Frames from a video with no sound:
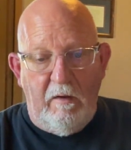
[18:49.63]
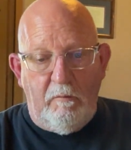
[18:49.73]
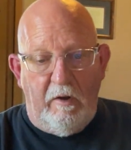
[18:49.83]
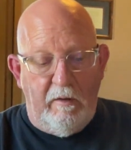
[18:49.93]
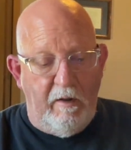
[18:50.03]

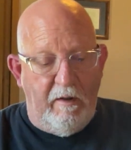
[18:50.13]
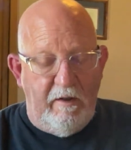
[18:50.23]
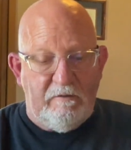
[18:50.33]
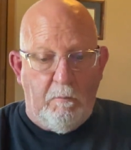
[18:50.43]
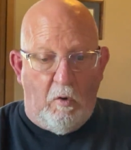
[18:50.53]
but
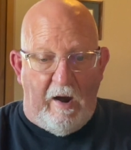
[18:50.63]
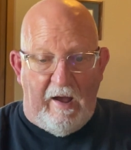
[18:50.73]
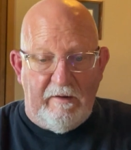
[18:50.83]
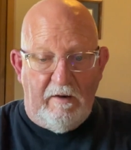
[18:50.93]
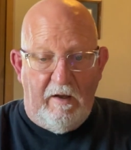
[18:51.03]
it's
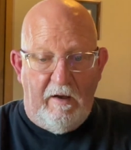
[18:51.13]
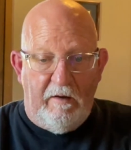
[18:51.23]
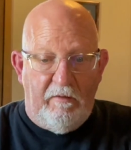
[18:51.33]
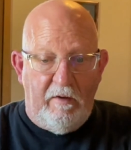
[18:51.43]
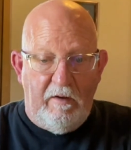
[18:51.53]
bright
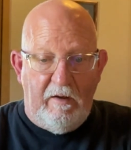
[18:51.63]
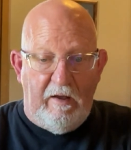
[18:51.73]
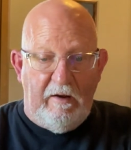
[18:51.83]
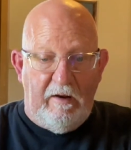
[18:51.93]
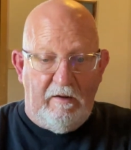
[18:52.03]
enough,
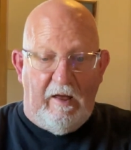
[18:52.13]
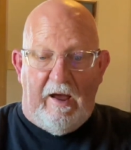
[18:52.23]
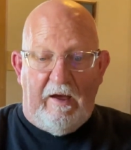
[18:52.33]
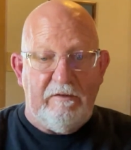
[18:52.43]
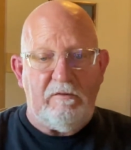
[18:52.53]
and it
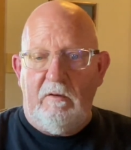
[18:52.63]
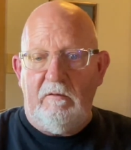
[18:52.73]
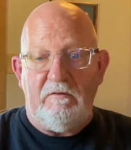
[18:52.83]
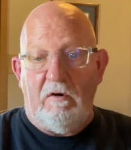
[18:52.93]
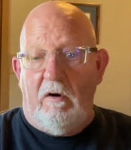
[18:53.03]
lasts.
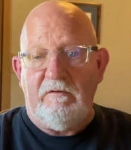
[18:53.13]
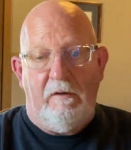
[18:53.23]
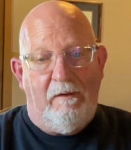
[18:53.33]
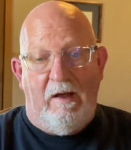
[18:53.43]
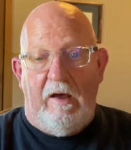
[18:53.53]
The charge on
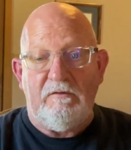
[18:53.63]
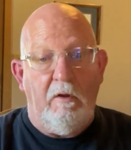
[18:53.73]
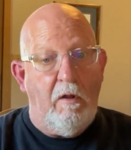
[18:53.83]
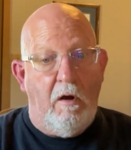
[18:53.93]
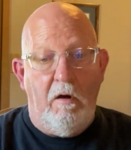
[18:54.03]
it lasts a
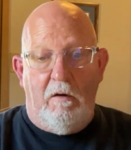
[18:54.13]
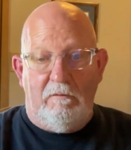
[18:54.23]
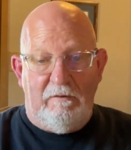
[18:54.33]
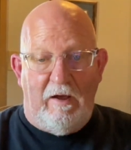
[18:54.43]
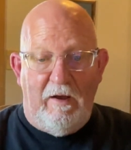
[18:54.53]
long
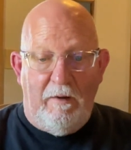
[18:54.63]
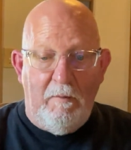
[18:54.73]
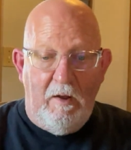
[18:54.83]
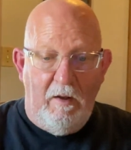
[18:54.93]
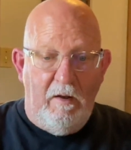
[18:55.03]
time.
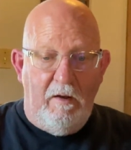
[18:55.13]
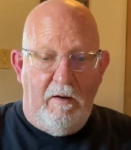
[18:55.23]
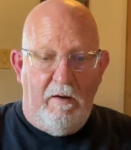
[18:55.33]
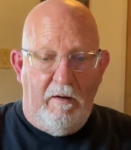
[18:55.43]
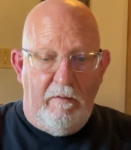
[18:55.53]

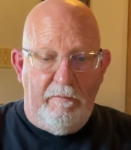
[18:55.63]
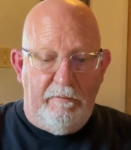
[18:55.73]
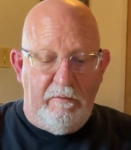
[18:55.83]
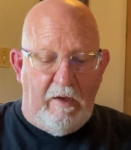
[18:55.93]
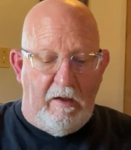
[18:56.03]

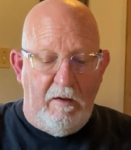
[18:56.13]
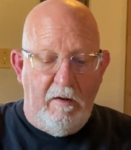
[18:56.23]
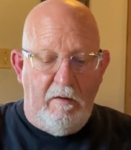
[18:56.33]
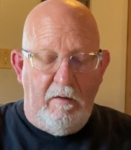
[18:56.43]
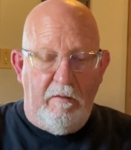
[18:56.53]
That,
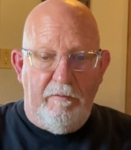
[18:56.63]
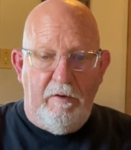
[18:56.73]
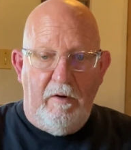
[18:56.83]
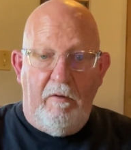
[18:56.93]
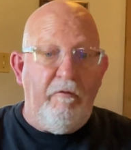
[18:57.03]

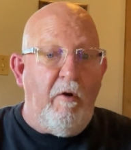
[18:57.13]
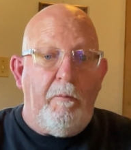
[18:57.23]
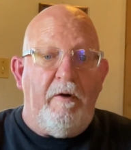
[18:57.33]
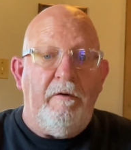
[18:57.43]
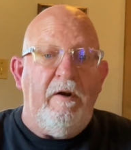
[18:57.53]
you know, if you're up
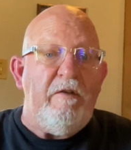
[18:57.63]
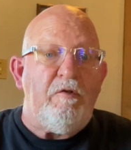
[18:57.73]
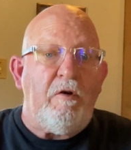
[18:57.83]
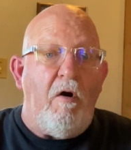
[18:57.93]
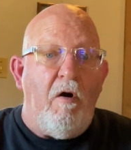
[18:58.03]
underneath
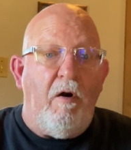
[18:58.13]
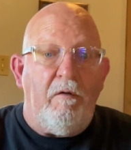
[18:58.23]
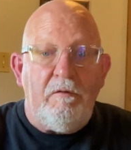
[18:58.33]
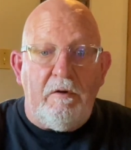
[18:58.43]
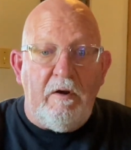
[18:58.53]
your
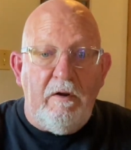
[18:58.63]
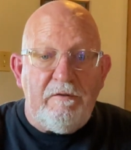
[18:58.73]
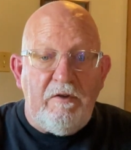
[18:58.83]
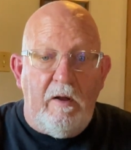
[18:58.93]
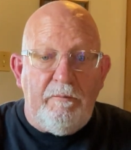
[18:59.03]
car looking at
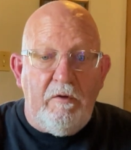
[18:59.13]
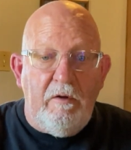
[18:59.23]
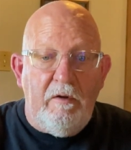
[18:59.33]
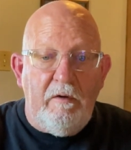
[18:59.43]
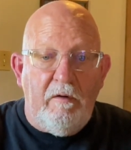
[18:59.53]
something,
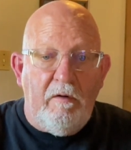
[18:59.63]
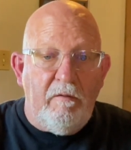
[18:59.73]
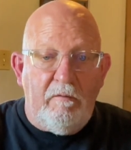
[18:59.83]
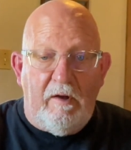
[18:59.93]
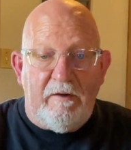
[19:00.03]
or
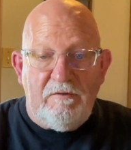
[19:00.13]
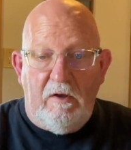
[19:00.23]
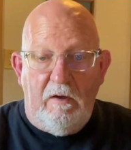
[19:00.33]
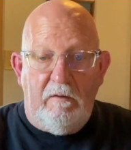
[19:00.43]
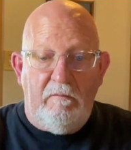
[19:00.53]
like I
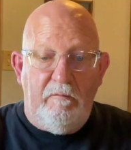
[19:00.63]
said,